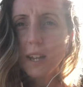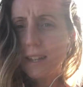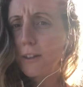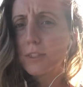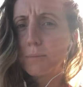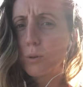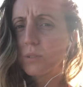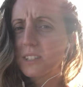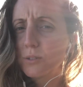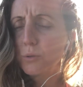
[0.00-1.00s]
Give them more
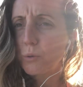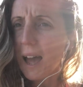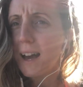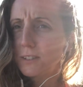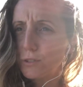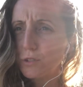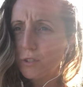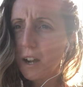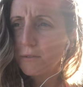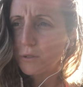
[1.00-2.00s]
school as you
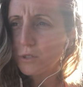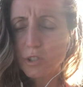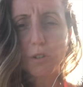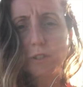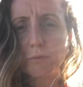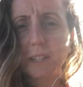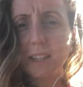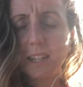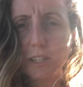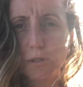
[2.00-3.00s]
travel. Don't do
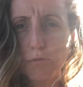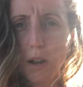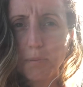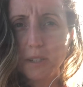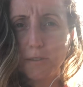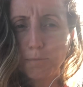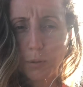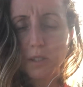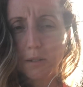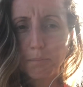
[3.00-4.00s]
anything disruptive.
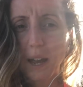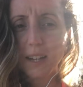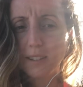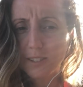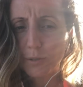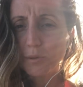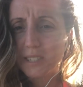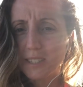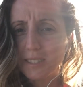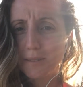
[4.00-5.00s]
Put them back in the school
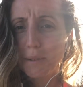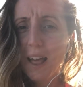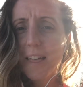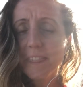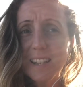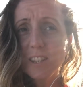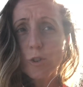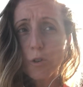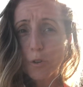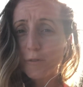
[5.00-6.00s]
system that's
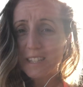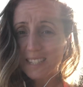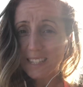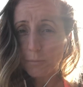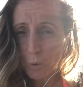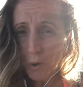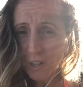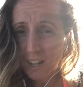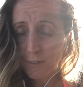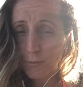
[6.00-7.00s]
not obviously
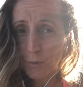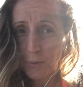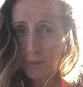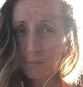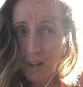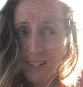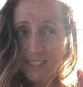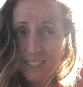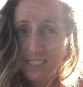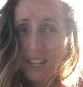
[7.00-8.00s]
working for them.
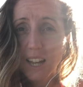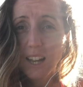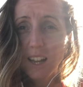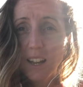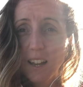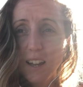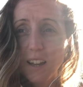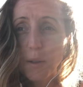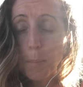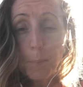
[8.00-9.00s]

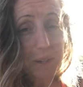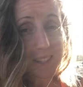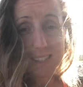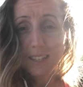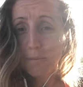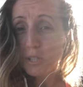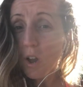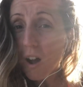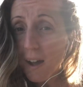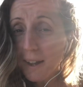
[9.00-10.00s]
But at the same
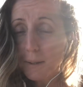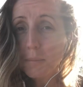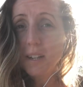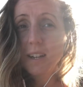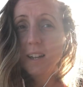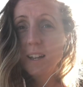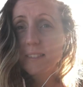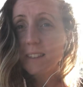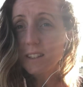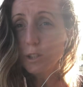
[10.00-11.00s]
time,
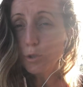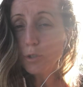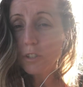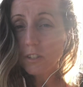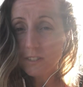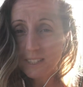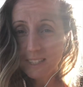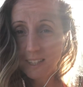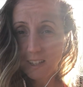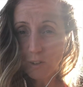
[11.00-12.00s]
the
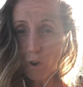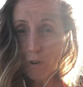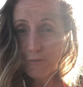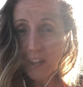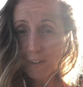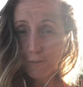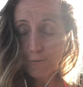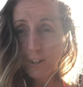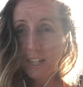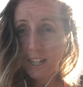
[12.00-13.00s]
ludicrousy of that
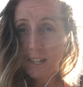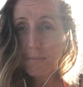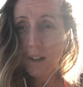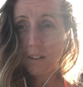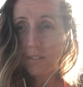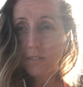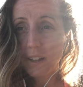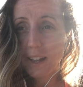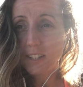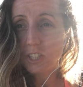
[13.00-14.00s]
frickin' email
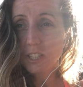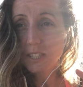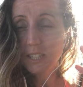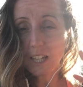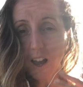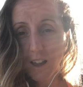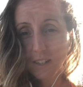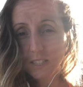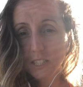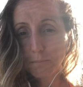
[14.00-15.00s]
and just the
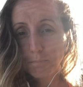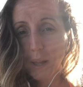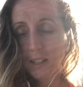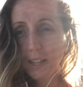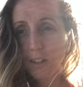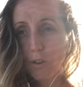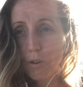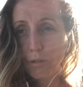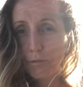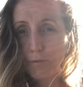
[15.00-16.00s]
underbelly
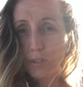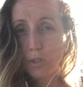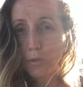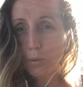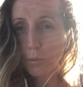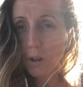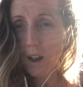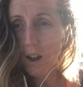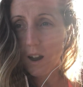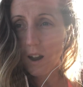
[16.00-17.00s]
of you
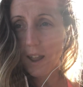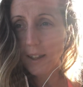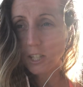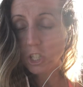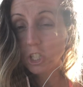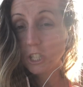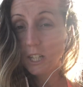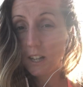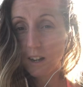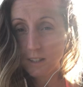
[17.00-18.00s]
are a
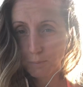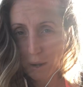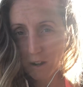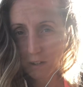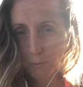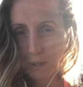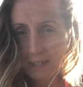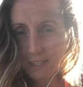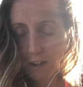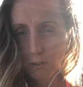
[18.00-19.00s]
shitty ass parent and we
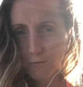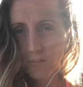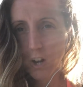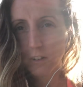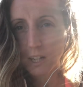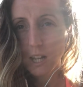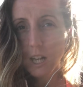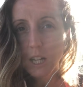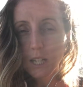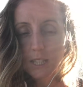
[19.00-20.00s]
need to have a very
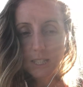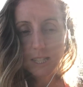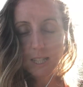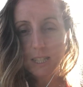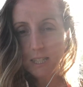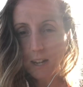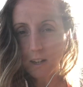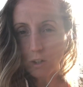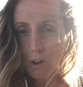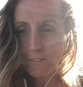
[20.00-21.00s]
sit
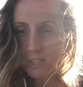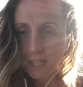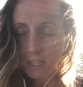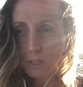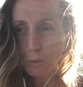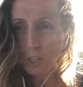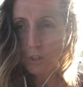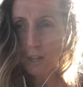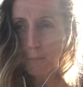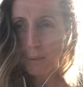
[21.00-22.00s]
down conversation when you
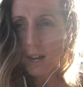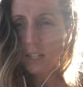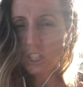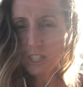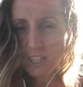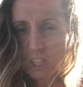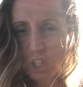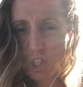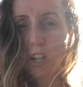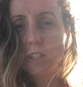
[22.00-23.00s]
get back, and just this
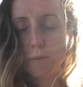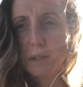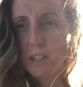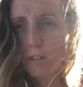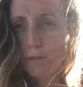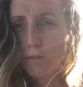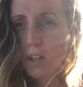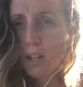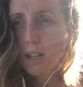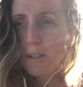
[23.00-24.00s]
judgment of
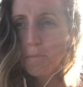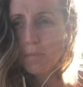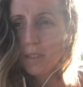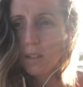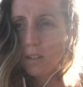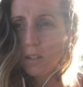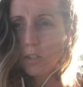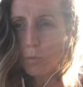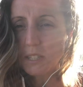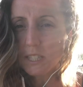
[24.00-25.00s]

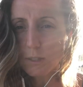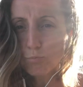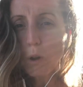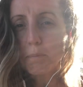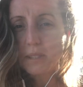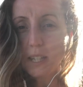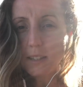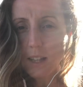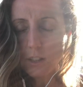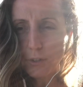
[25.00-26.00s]
you were disrupting
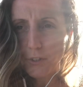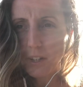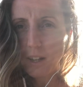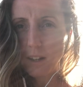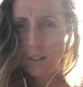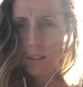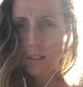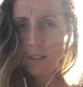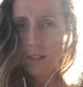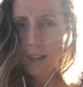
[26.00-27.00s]
their learning,
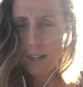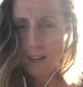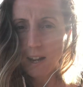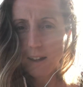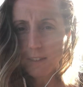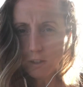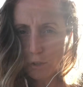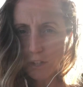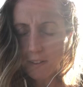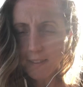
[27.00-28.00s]
aka the
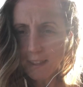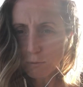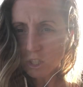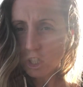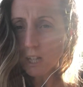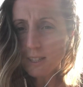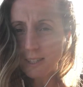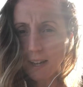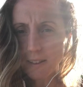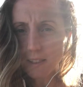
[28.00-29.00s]
learning that they were just
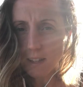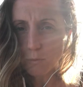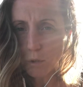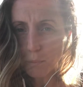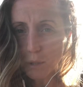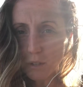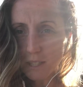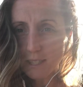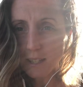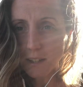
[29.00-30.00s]
saying that they weren't
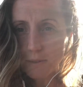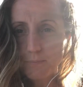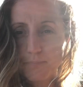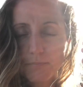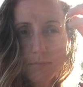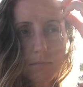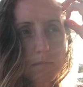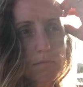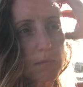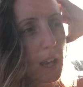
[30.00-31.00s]
progressing in,
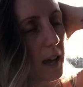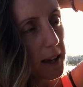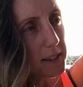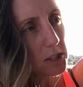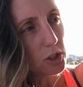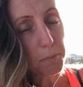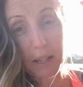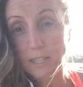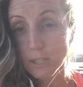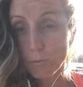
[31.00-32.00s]
and you're
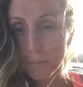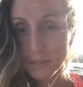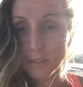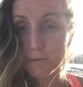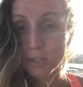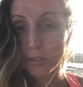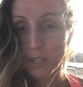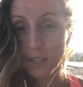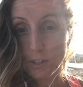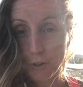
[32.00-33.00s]
being disruptive to
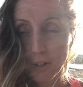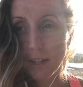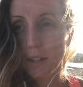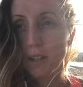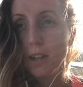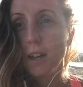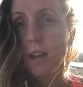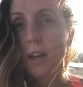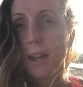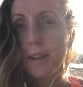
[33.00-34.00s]
their learning.
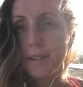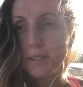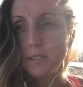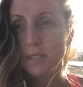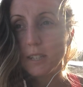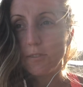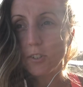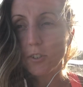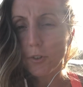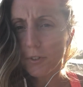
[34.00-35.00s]
And
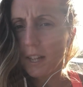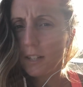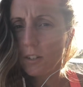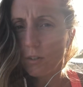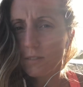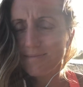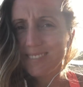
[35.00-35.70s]
even though they're not